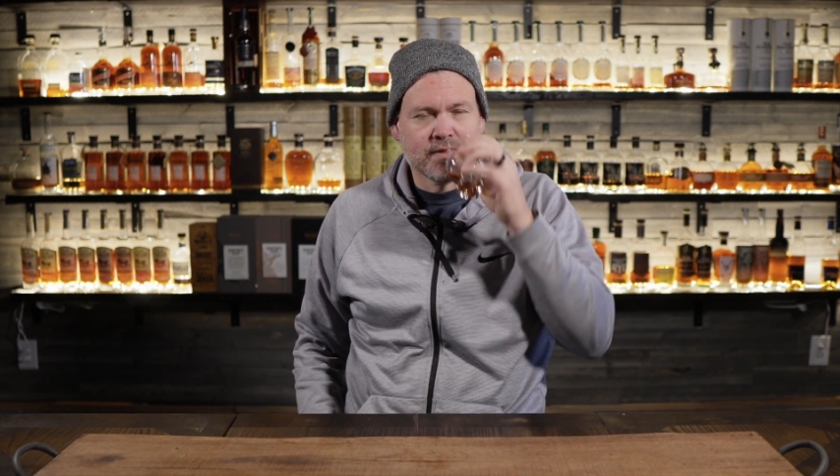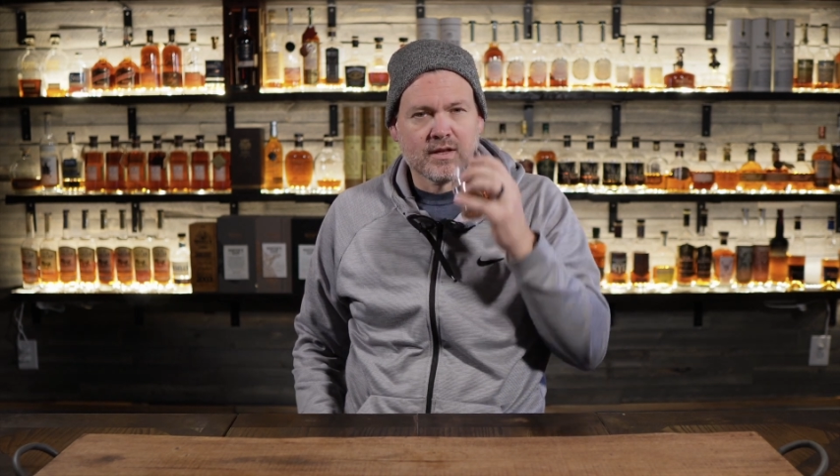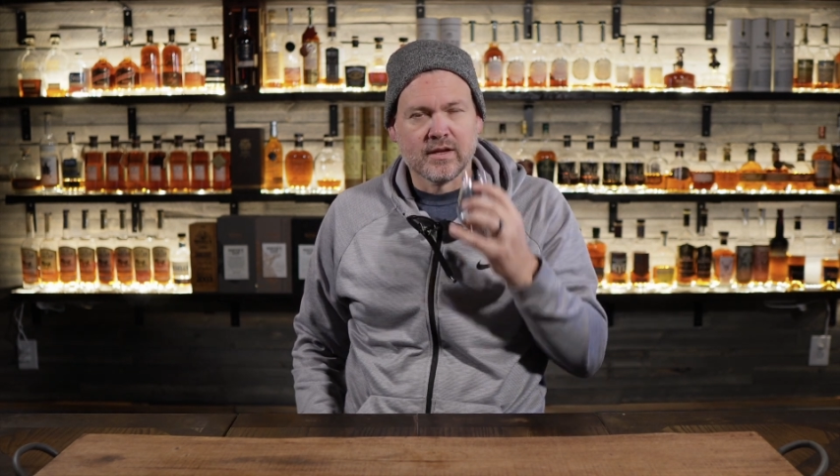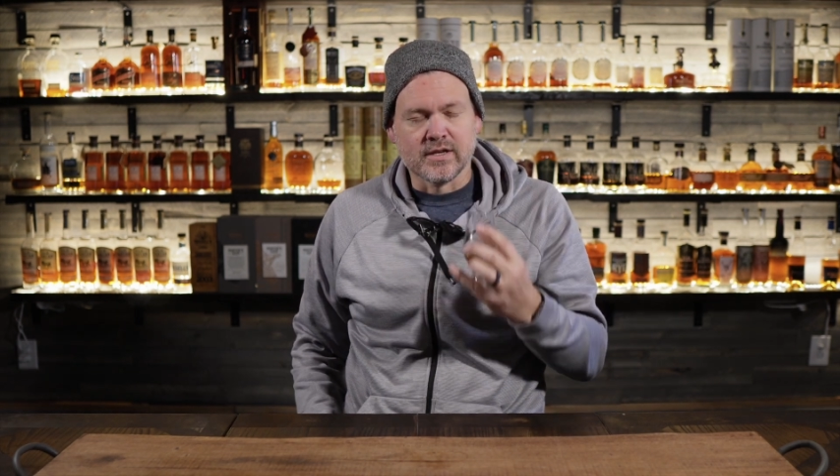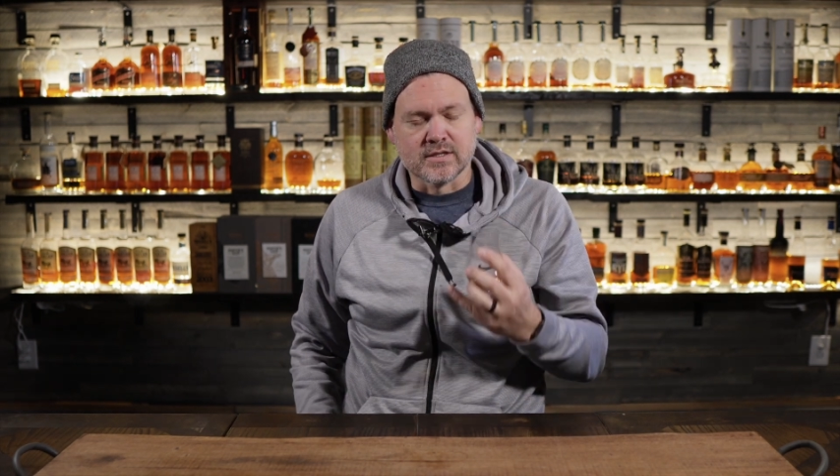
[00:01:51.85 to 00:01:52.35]

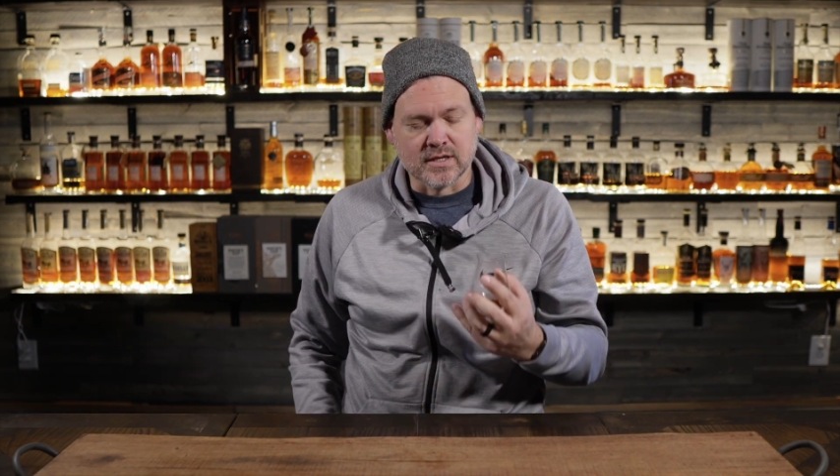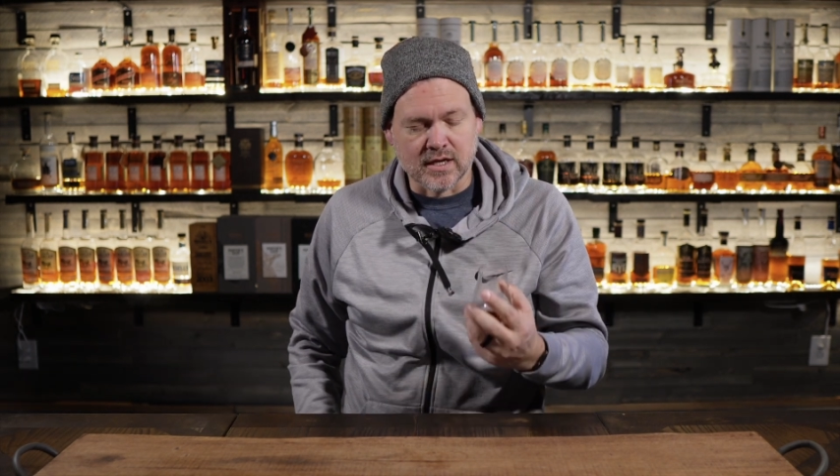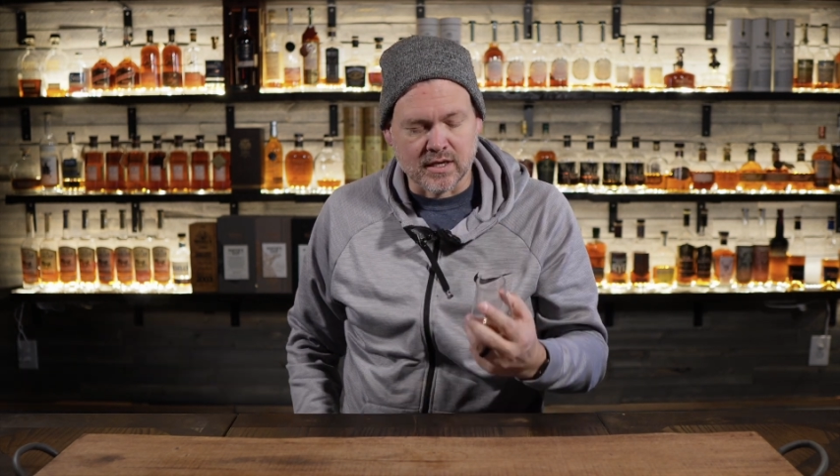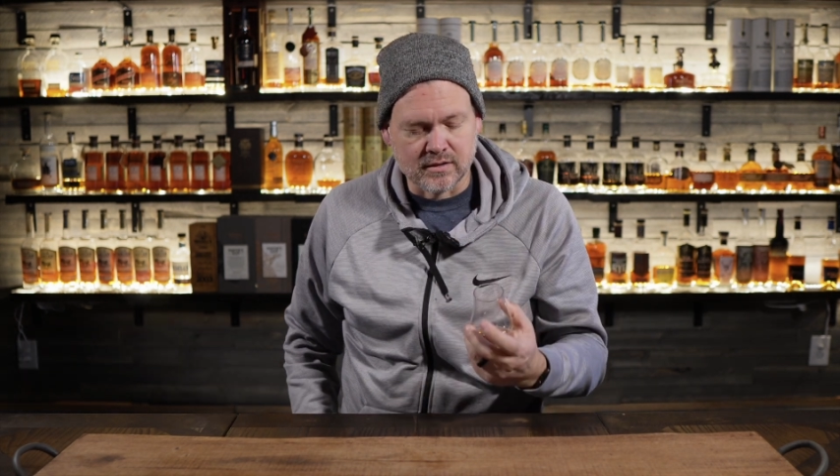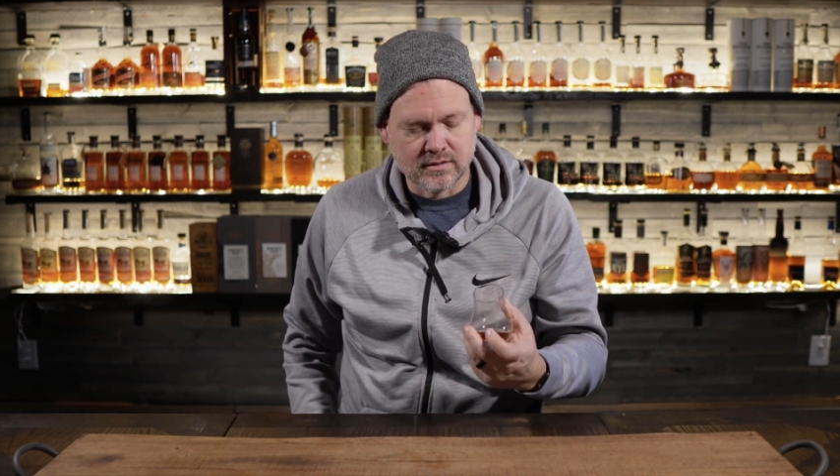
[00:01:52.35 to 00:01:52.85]
It's
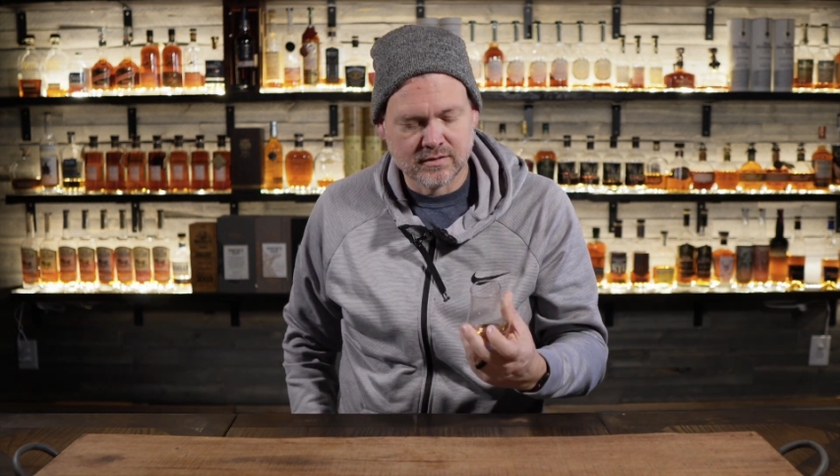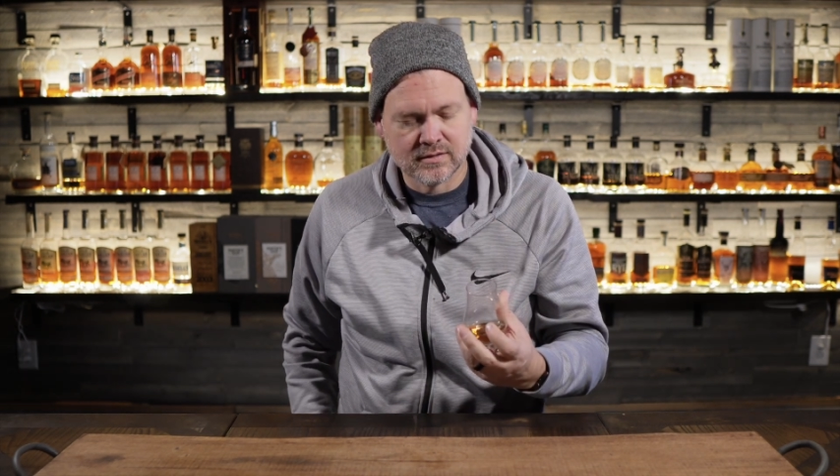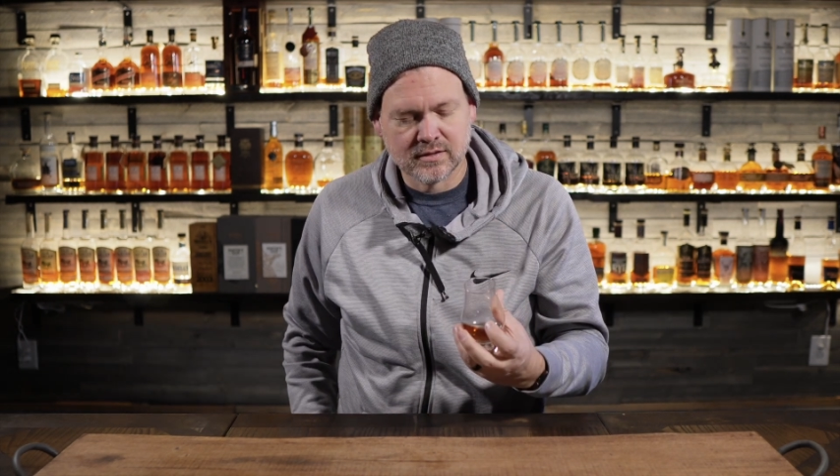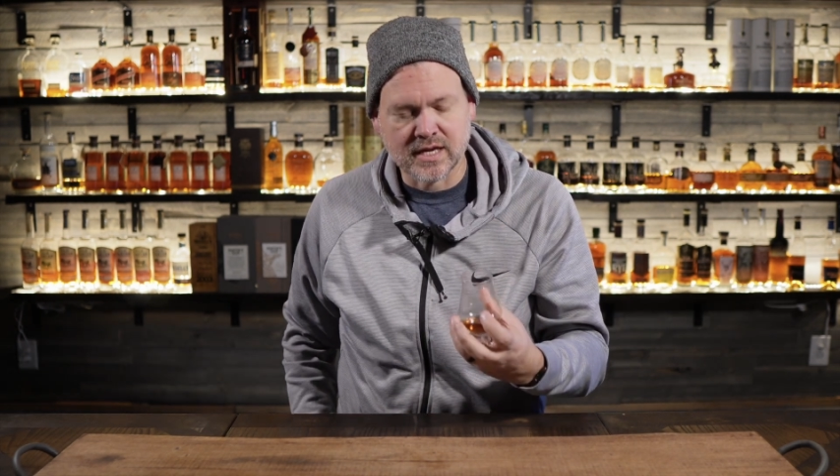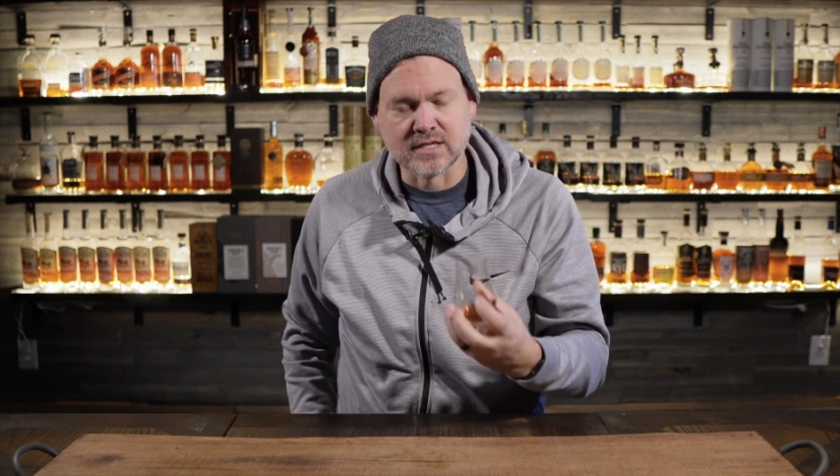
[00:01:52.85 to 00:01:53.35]
got
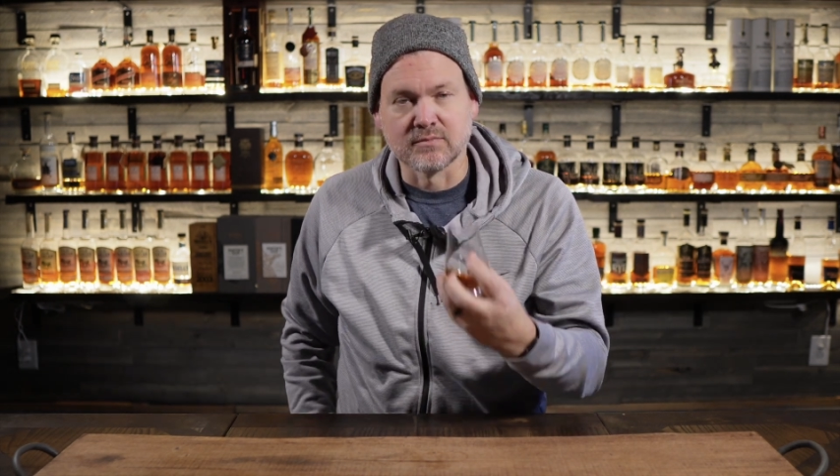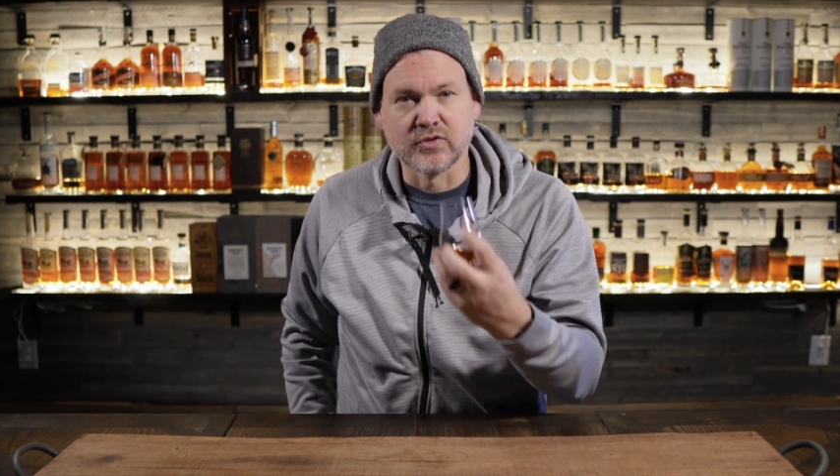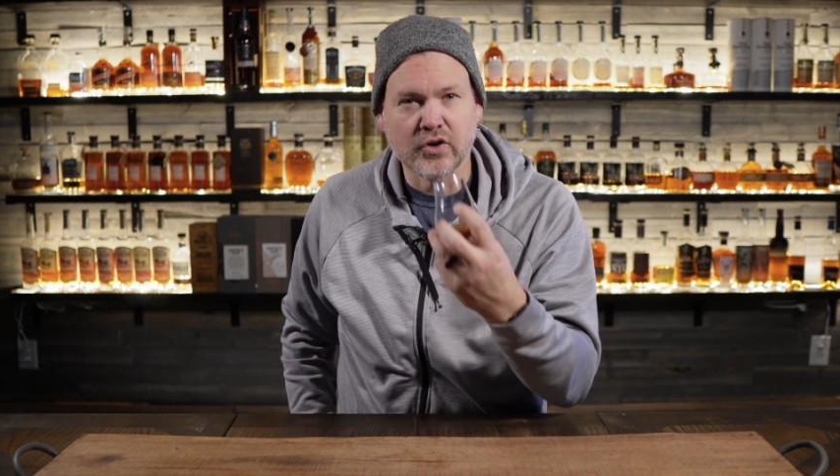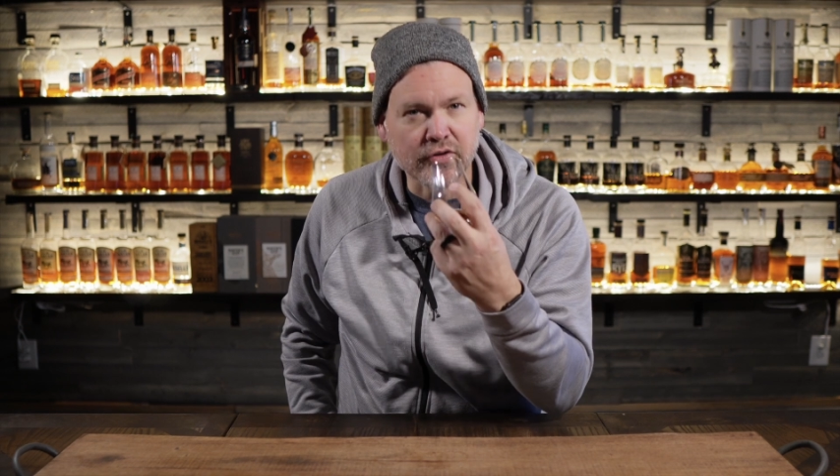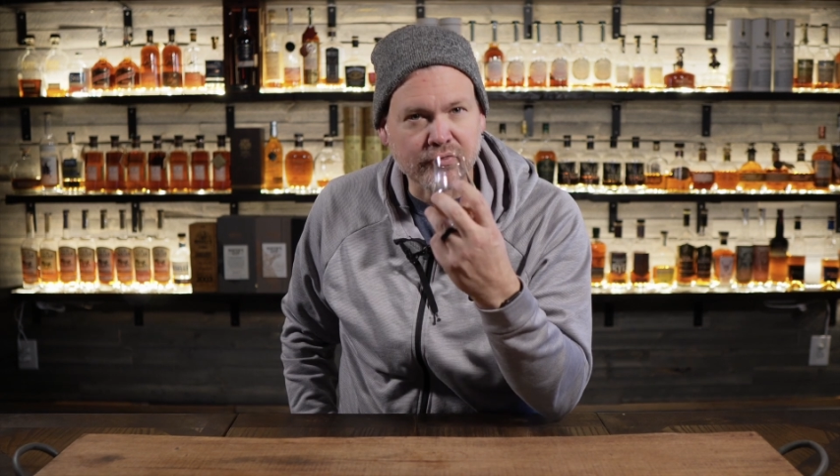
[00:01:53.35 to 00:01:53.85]
some dark